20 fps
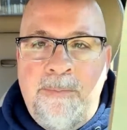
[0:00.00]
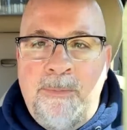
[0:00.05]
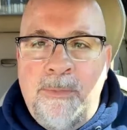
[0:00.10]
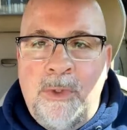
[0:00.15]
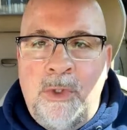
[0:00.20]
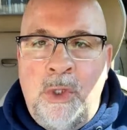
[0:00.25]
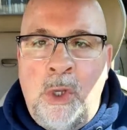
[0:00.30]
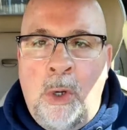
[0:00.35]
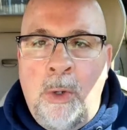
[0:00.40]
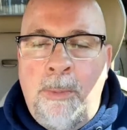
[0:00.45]

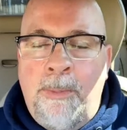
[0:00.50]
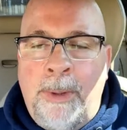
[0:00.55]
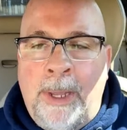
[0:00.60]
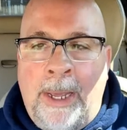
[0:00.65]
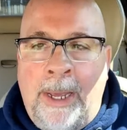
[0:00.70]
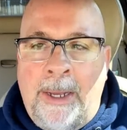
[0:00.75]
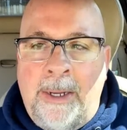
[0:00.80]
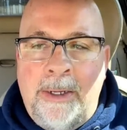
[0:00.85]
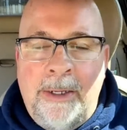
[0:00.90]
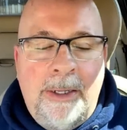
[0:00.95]

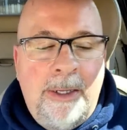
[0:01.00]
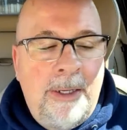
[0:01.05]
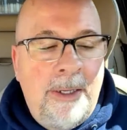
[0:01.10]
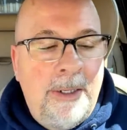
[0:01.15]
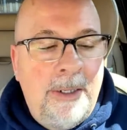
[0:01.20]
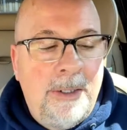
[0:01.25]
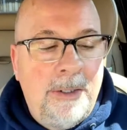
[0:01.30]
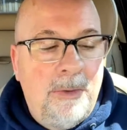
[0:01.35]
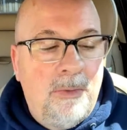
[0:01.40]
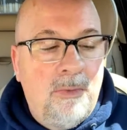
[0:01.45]
notepad
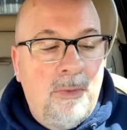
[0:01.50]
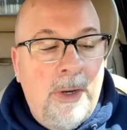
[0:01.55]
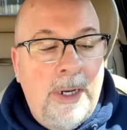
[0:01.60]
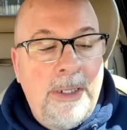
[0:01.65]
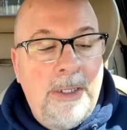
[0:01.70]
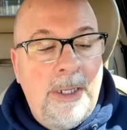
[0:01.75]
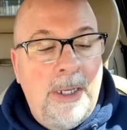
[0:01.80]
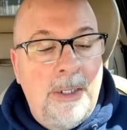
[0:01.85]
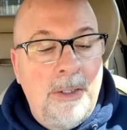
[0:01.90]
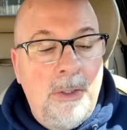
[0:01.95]
and
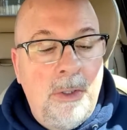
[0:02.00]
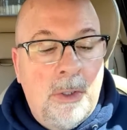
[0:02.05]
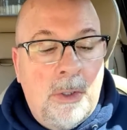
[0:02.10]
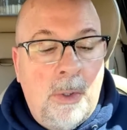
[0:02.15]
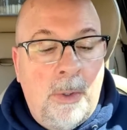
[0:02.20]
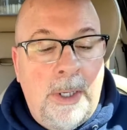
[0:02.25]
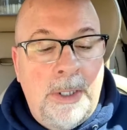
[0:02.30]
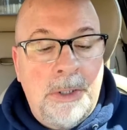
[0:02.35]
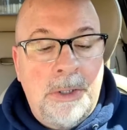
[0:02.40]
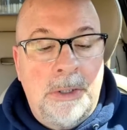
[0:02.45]
write down your
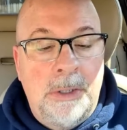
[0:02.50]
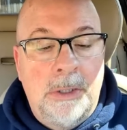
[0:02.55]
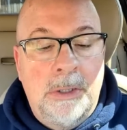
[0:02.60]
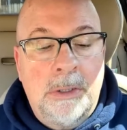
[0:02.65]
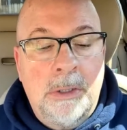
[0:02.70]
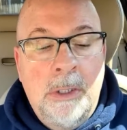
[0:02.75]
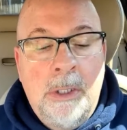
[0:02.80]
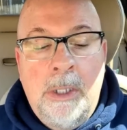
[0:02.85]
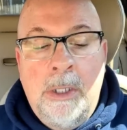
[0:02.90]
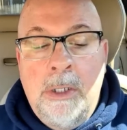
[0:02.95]

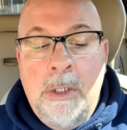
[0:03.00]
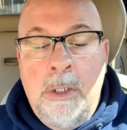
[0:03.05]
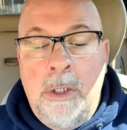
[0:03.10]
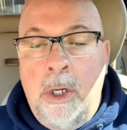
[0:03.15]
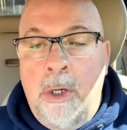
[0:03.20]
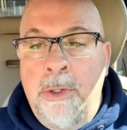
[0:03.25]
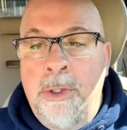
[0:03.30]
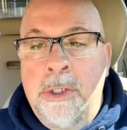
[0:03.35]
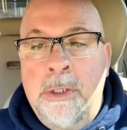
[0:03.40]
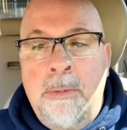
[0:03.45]
questions.
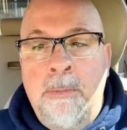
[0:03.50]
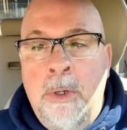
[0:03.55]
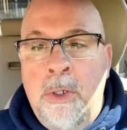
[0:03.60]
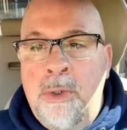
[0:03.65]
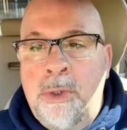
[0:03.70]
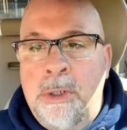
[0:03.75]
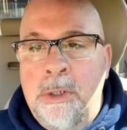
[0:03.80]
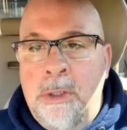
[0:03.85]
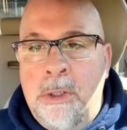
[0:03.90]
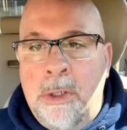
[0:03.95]
This
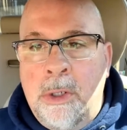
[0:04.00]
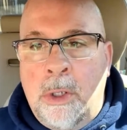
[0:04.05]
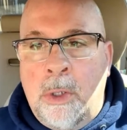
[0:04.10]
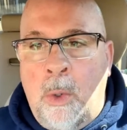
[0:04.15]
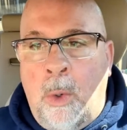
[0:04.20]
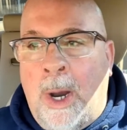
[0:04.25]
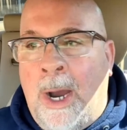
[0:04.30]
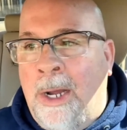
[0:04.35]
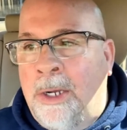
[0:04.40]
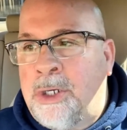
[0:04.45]
motion to
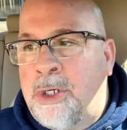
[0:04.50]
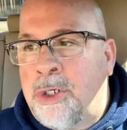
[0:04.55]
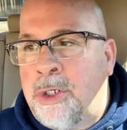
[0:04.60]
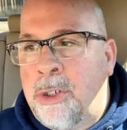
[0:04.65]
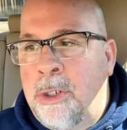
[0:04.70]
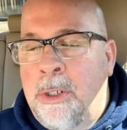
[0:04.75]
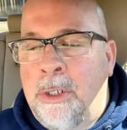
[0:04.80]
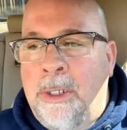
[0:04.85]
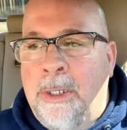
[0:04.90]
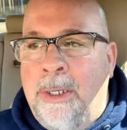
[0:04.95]
quash,
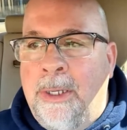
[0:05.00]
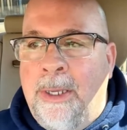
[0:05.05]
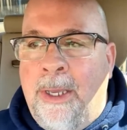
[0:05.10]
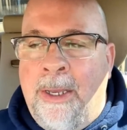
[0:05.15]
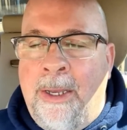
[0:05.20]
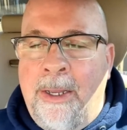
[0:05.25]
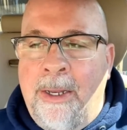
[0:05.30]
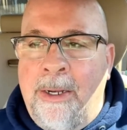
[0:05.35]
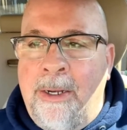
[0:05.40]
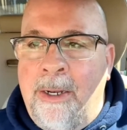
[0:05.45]

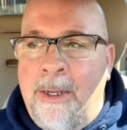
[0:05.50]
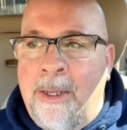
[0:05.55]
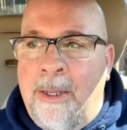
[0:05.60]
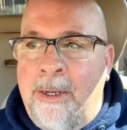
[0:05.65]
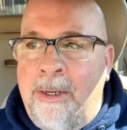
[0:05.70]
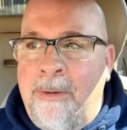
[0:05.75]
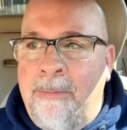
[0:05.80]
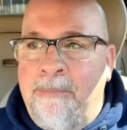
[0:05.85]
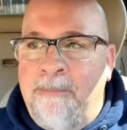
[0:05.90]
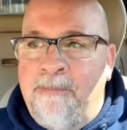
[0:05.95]

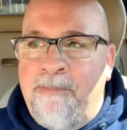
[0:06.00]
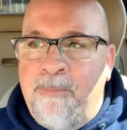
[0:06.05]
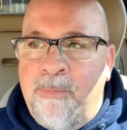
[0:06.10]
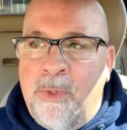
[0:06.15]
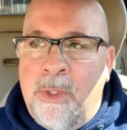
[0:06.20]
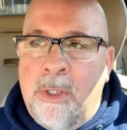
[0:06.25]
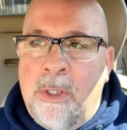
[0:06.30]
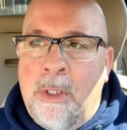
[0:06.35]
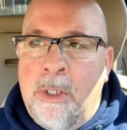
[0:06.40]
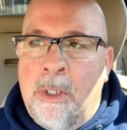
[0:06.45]
and
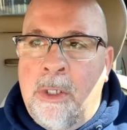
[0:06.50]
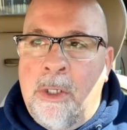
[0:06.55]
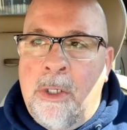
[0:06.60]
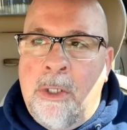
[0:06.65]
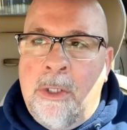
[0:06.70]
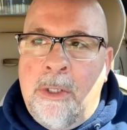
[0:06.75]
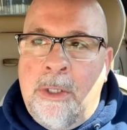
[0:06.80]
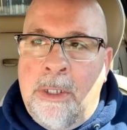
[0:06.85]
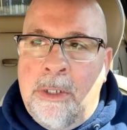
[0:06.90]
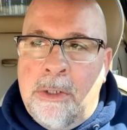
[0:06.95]

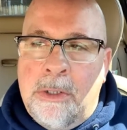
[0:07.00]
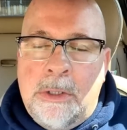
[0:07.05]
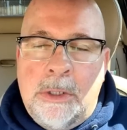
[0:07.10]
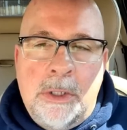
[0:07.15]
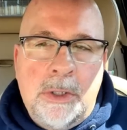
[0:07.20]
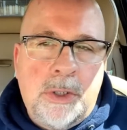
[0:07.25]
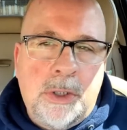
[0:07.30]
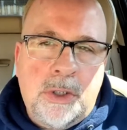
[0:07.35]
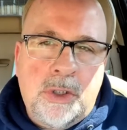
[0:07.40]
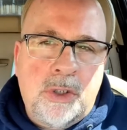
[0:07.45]
there's
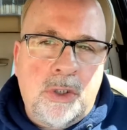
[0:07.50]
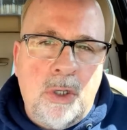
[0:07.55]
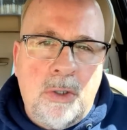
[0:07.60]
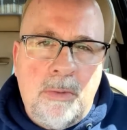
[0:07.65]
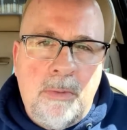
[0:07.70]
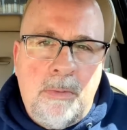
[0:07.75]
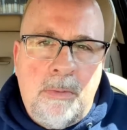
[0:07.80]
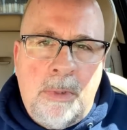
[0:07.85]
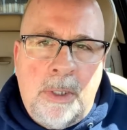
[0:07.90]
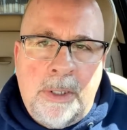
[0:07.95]
just so
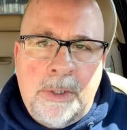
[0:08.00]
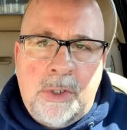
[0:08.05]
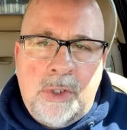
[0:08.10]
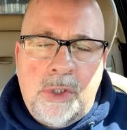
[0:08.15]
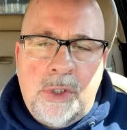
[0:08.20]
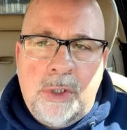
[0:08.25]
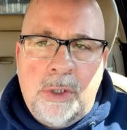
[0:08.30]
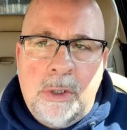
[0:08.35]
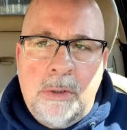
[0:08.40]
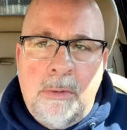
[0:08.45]

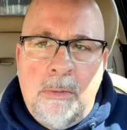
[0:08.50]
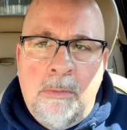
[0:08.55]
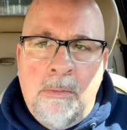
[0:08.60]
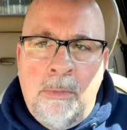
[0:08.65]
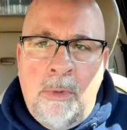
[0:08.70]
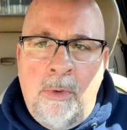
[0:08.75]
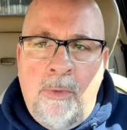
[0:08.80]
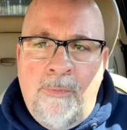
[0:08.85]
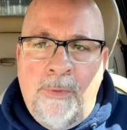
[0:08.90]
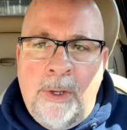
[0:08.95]
much
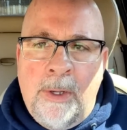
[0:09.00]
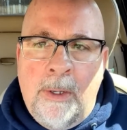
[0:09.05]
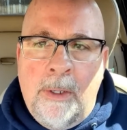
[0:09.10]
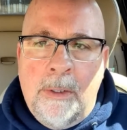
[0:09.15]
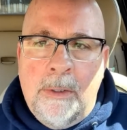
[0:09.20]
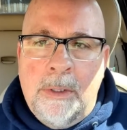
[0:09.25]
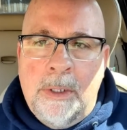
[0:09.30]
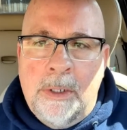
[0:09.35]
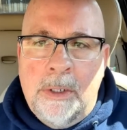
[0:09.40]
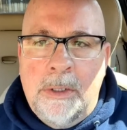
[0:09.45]
moving.
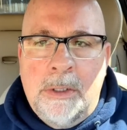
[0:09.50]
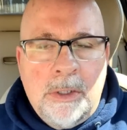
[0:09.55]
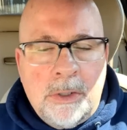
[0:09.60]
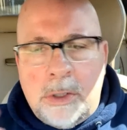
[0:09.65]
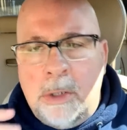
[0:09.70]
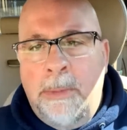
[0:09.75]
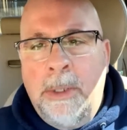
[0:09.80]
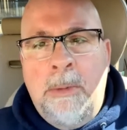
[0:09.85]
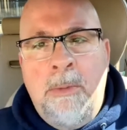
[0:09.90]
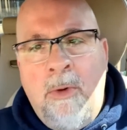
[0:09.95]
There's
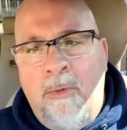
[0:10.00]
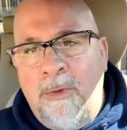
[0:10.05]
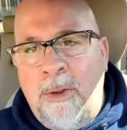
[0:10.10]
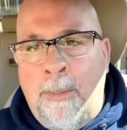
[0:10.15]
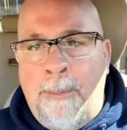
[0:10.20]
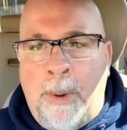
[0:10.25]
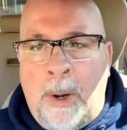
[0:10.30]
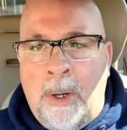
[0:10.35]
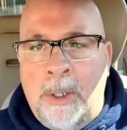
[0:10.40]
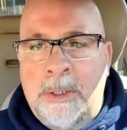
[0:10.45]
so many moving
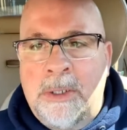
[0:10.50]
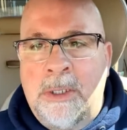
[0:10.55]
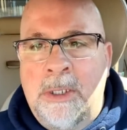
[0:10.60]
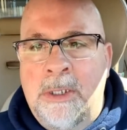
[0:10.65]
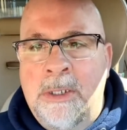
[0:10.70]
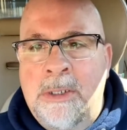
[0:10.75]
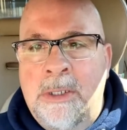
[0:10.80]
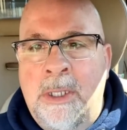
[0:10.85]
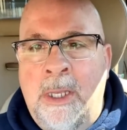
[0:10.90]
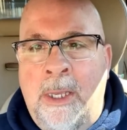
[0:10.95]
parts to
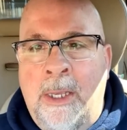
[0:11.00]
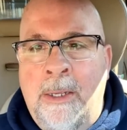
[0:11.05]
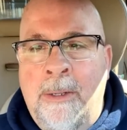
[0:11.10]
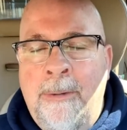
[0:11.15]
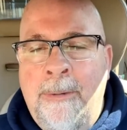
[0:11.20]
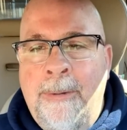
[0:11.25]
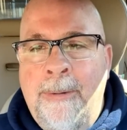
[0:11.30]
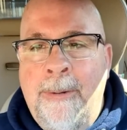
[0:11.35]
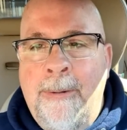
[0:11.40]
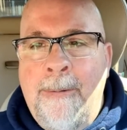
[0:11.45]
this thing.
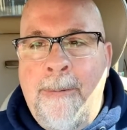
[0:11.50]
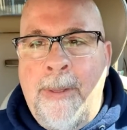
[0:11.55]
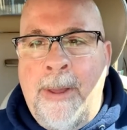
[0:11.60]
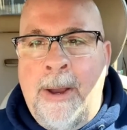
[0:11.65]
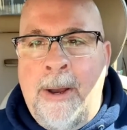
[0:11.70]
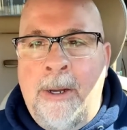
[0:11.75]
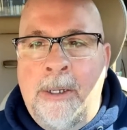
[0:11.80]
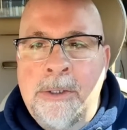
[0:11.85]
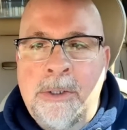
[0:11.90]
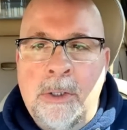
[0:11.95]

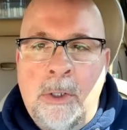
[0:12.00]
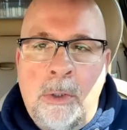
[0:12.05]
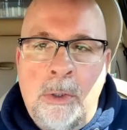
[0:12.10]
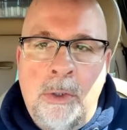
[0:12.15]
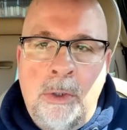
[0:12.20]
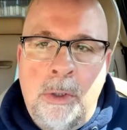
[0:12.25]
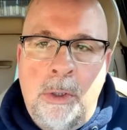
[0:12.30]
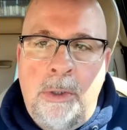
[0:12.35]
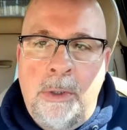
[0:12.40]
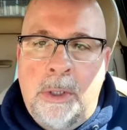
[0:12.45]
So
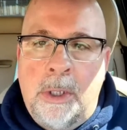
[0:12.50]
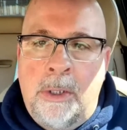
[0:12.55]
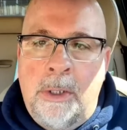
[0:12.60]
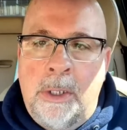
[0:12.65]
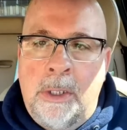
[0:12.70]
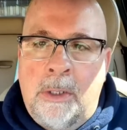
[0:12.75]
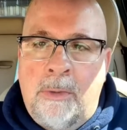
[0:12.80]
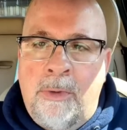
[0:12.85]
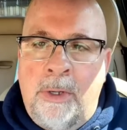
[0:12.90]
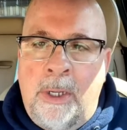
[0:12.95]
Lulu
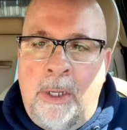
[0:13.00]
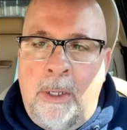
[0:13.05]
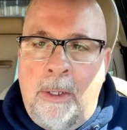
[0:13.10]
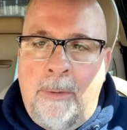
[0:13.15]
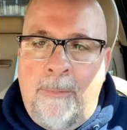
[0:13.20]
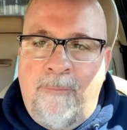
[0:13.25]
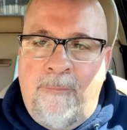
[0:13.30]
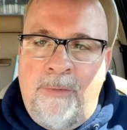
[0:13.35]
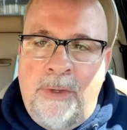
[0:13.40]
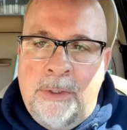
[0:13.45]
33
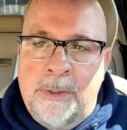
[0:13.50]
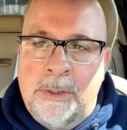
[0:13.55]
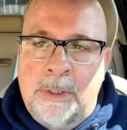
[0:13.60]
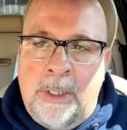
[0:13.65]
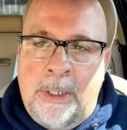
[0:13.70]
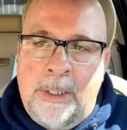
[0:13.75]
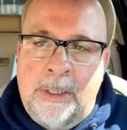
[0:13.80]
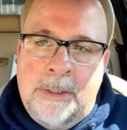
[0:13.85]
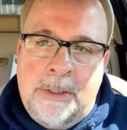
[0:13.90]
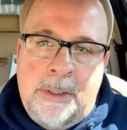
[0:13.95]
feels
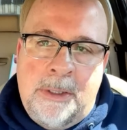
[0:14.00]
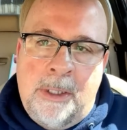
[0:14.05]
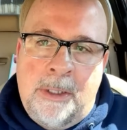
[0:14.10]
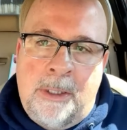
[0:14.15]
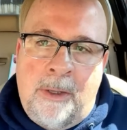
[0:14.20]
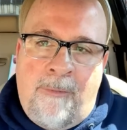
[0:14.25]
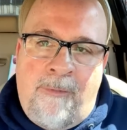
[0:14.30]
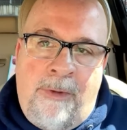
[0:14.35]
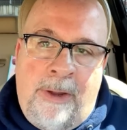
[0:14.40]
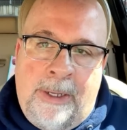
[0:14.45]
like it's the
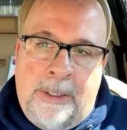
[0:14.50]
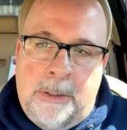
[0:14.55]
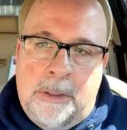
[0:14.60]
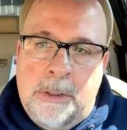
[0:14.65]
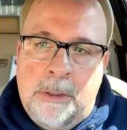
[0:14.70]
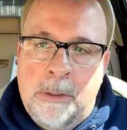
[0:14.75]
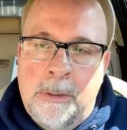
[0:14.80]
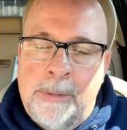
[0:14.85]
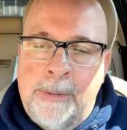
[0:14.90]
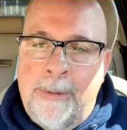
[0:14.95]

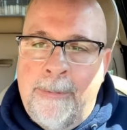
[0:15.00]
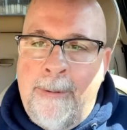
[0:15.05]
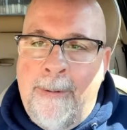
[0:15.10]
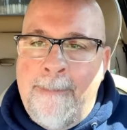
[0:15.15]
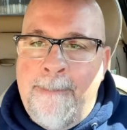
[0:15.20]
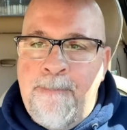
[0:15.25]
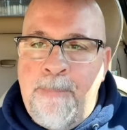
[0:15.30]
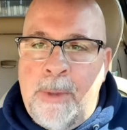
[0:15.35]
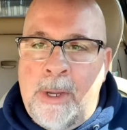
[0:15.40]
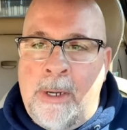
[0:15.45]
defense.
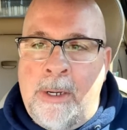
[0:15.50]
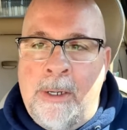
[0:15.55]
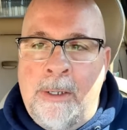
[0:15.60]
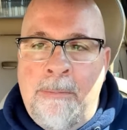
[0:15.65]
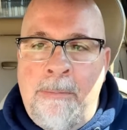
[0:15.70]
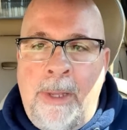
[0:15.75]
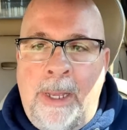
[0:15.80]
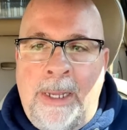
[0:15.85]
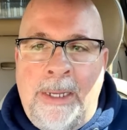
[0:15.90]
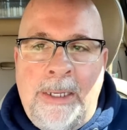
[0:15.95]
And